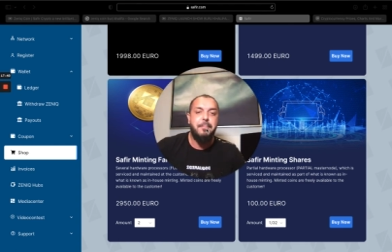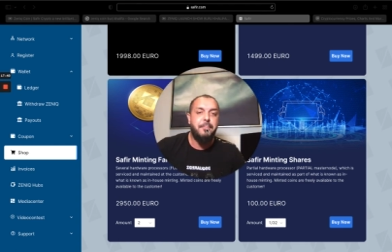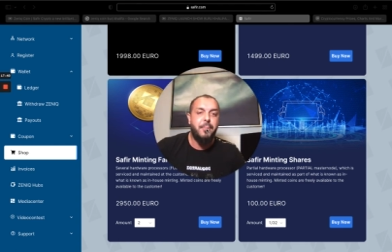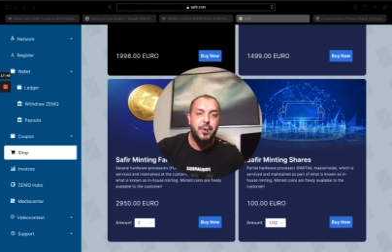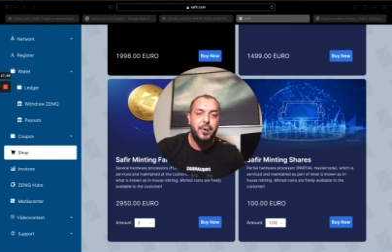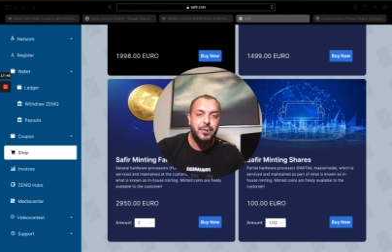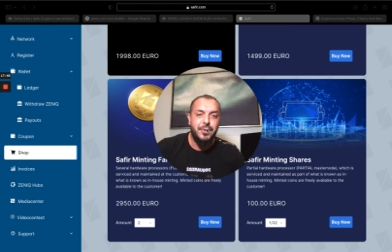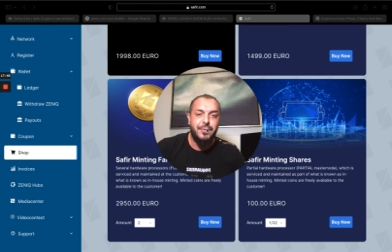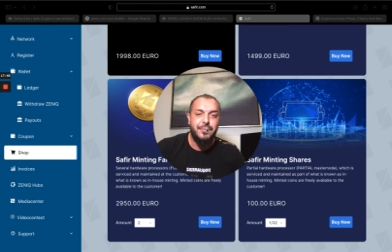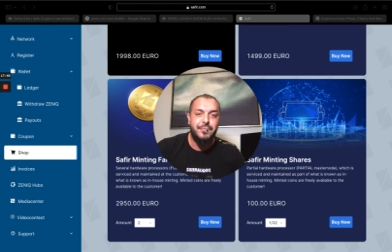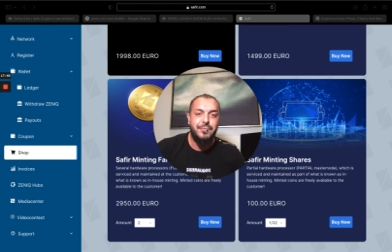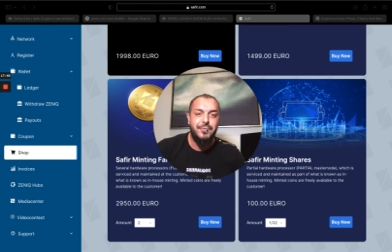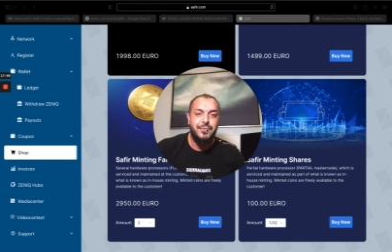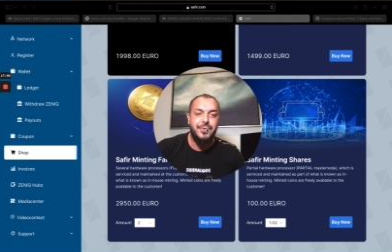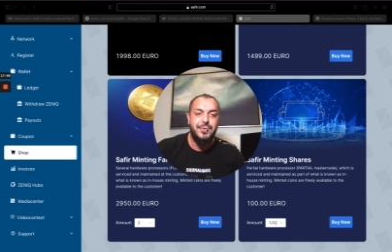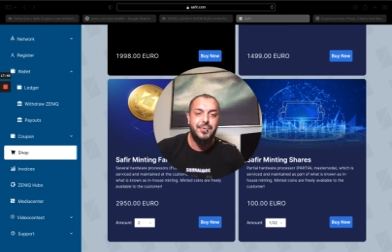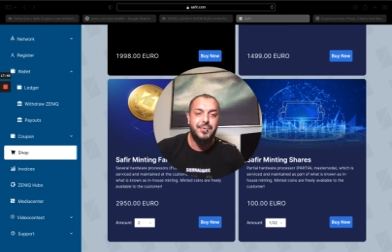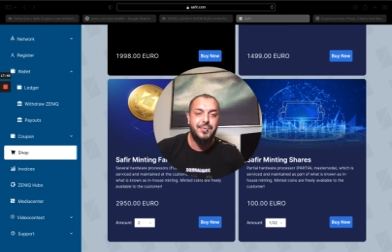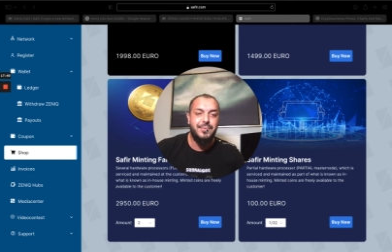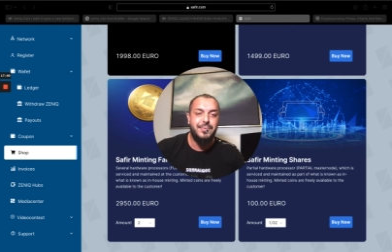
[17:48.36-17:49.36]
point of
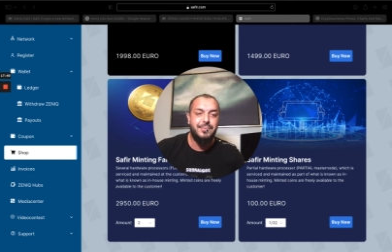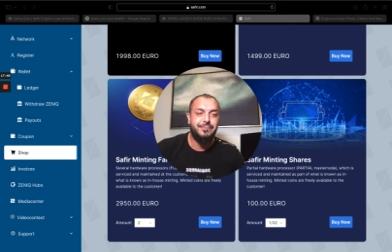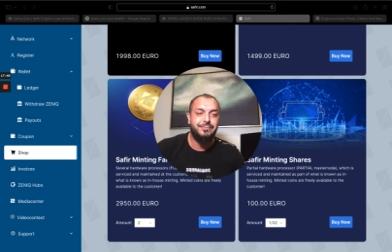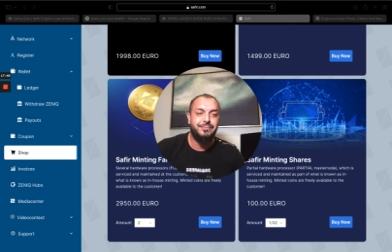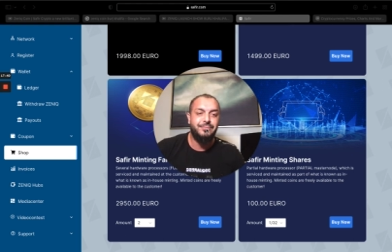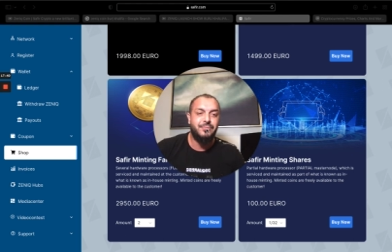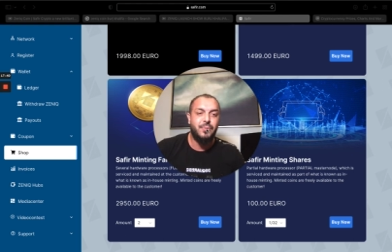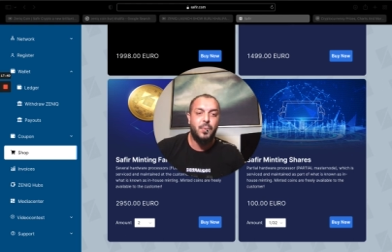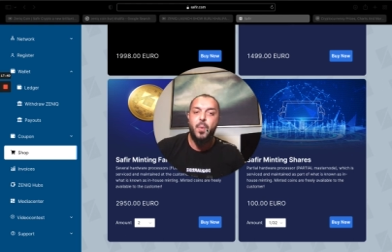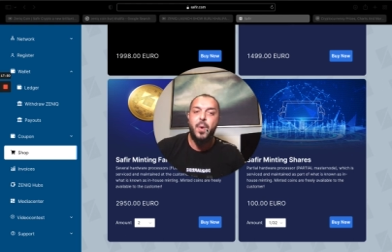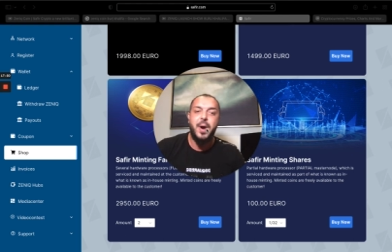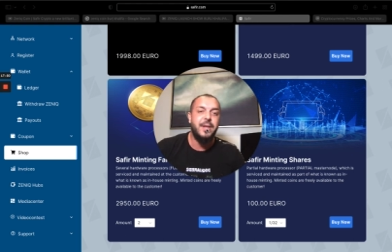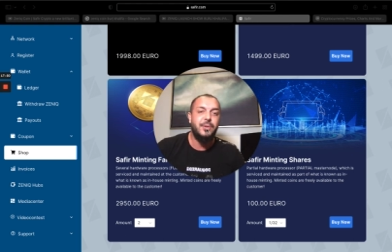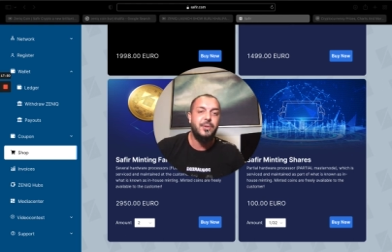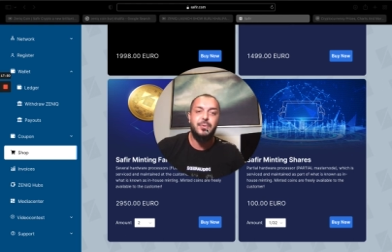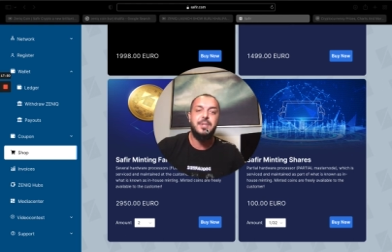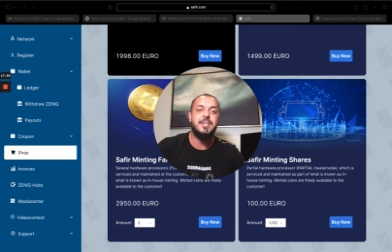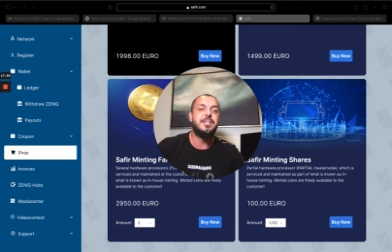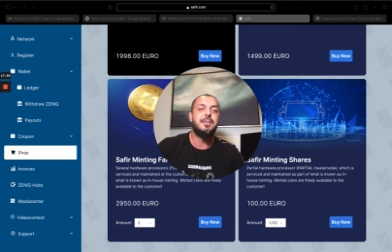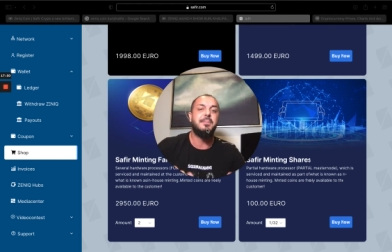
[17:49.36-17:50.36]
view, why to
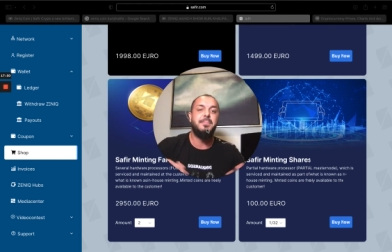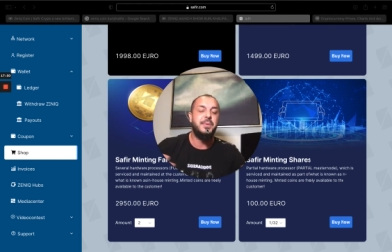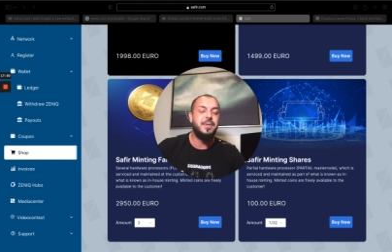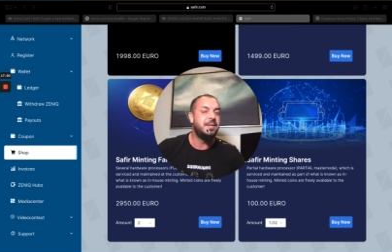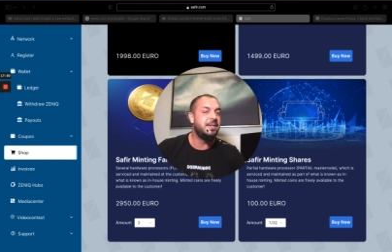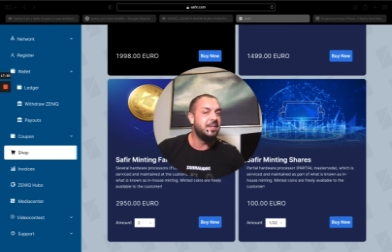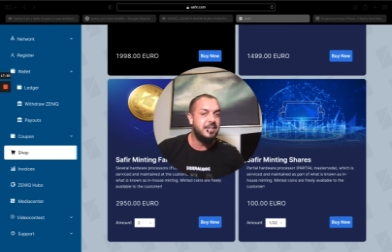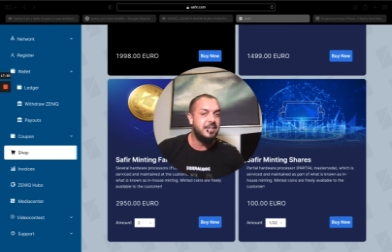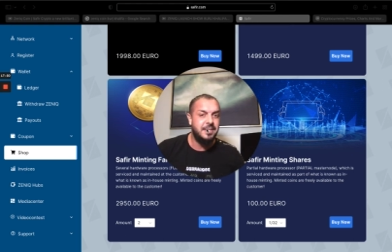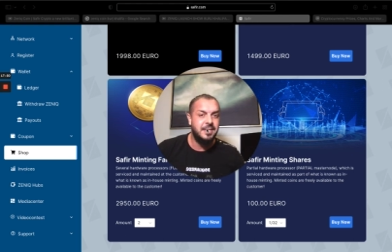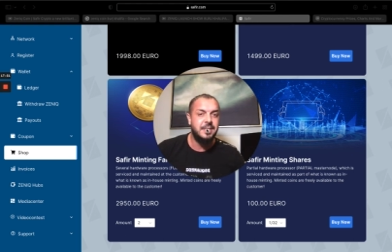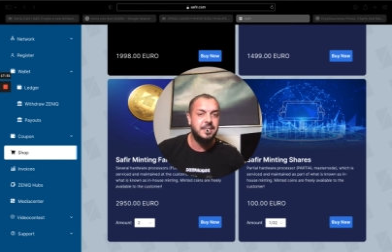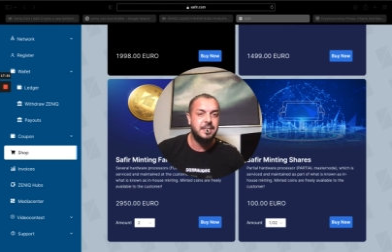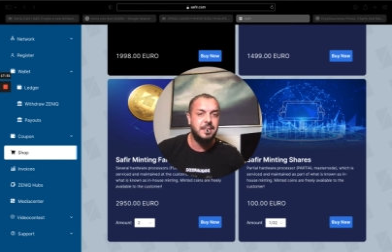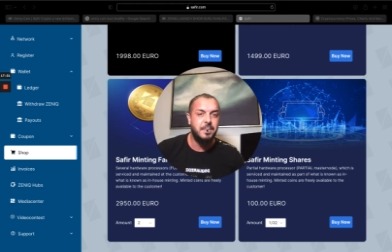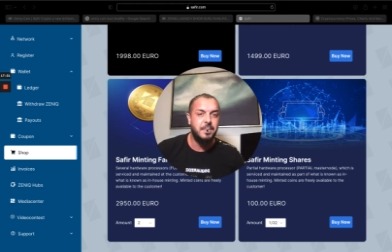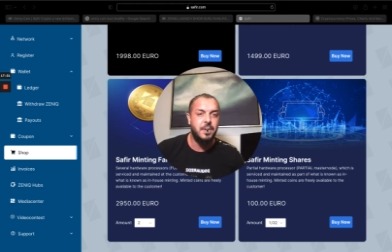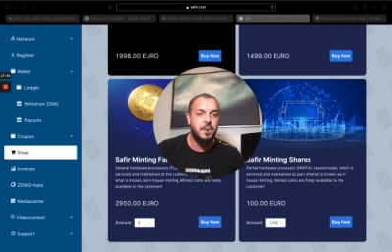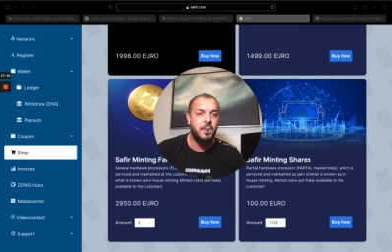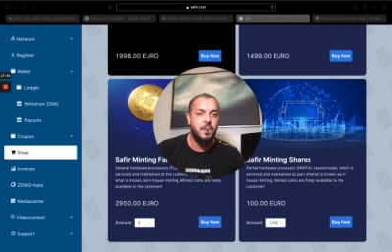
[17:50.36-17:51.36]
disappear the system you
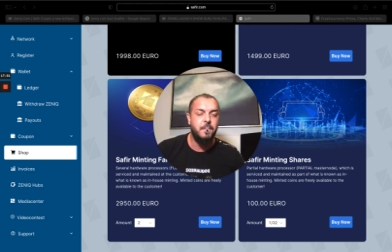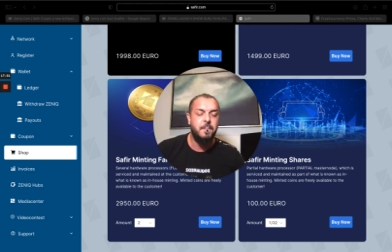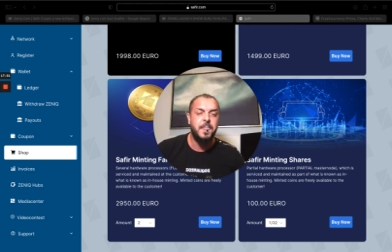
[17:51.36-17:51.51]
know